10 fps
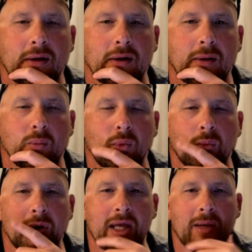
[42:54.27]

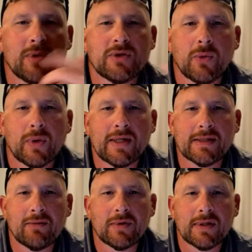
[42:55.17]
When we came in
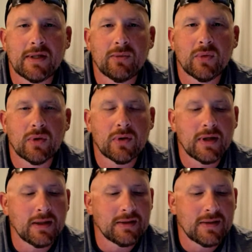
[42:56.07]
2017 with our
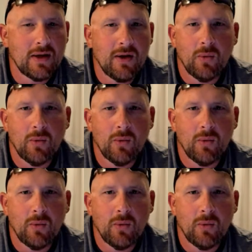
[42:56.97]
kids,